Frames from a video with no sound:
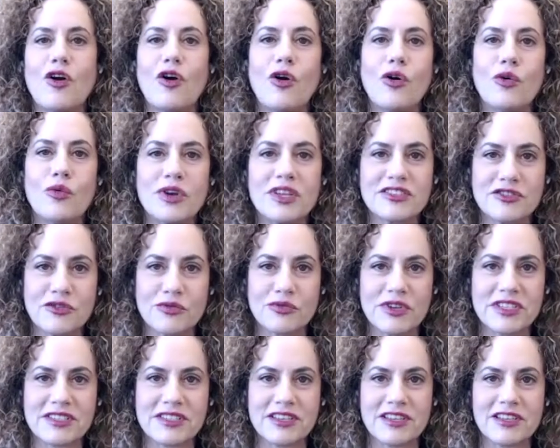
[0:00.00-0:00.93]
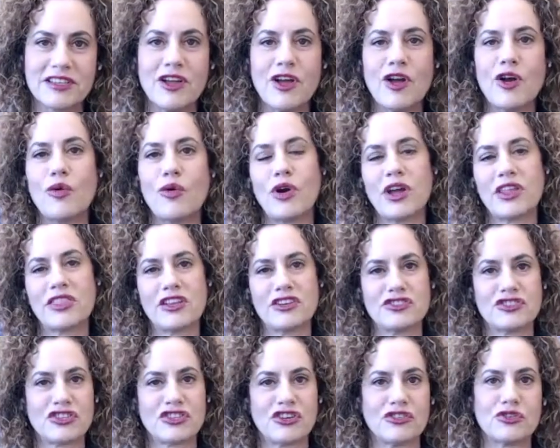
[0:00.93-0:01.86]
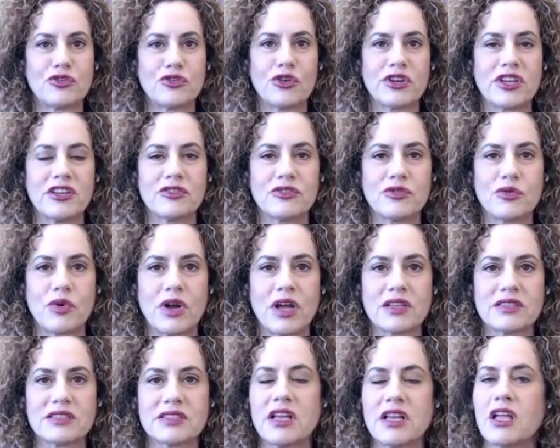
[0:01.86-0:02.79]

always the reason why they start talking to us.